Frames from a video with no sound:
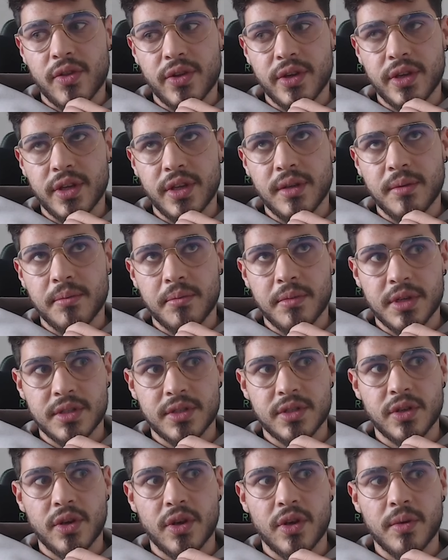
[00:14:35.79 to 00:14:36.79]
3
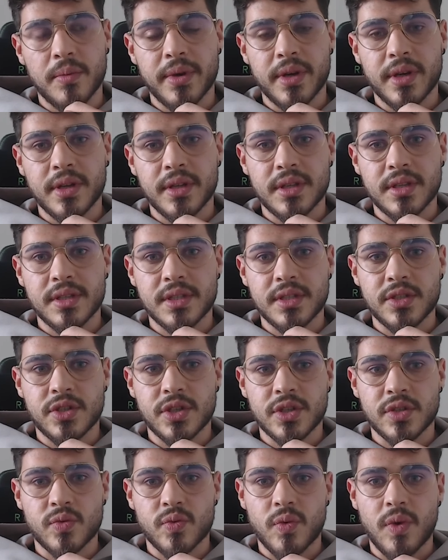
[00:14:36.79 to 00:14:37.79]
months ago, but this is
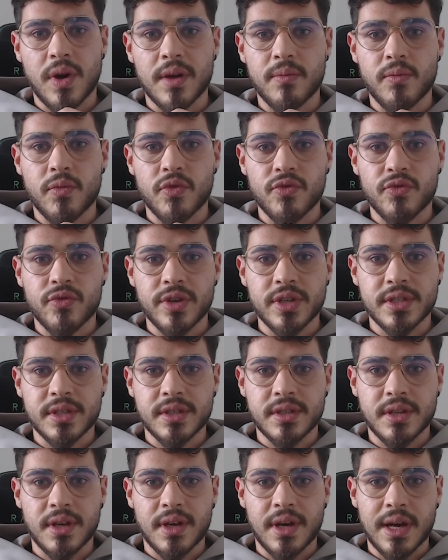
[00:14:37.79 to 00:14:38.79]
just one more
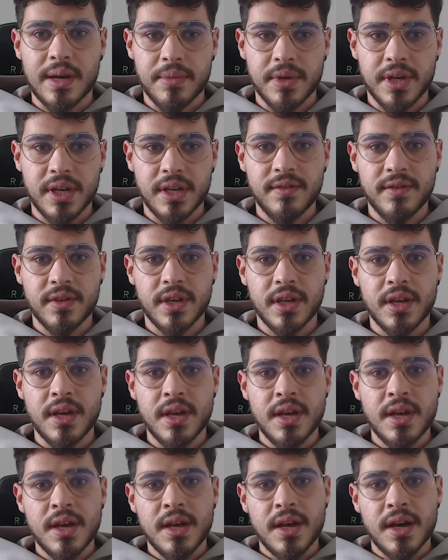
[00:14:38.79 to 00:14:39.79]
reason that I believe in it.
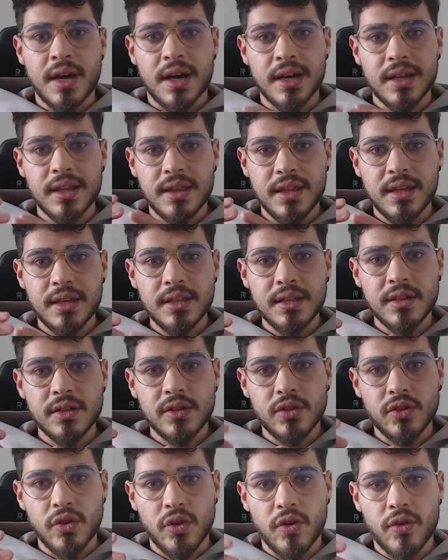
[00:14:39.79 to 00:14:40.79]
I think that a
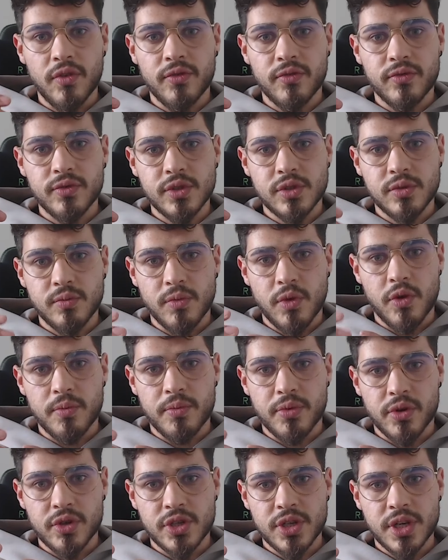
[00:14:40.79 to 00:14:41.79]
lot of small
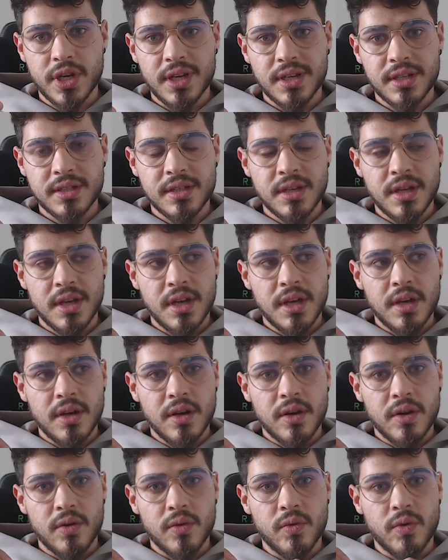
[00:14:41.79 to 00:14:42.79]
projects
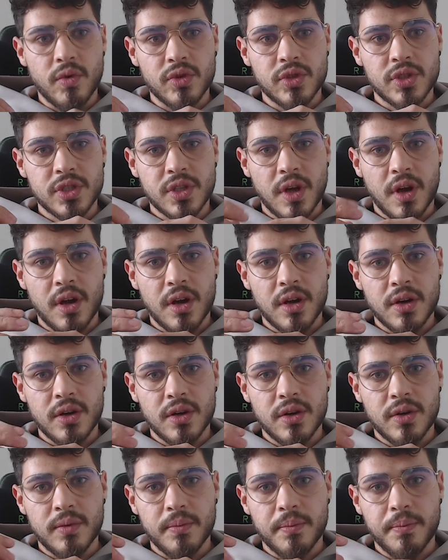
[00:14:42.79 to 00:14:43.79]
will start
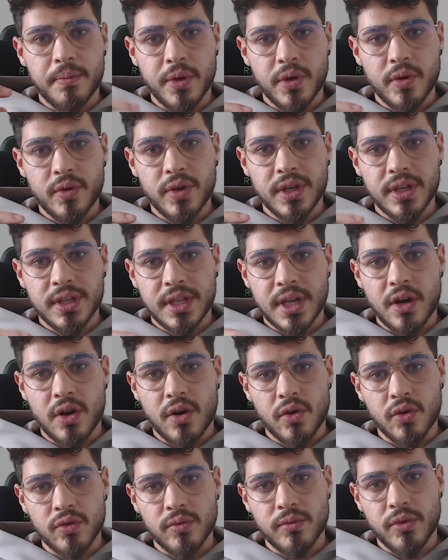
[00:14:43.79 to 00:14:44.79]
building their
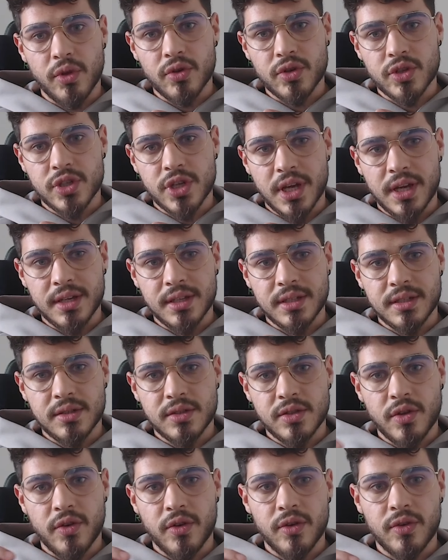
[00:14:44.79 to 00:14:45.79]
own blockchains.
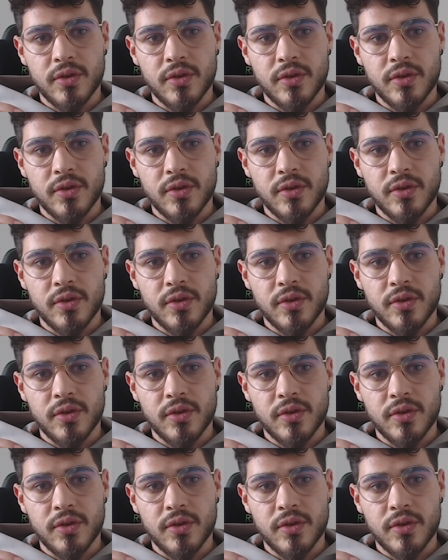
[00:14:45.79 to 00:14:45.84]
So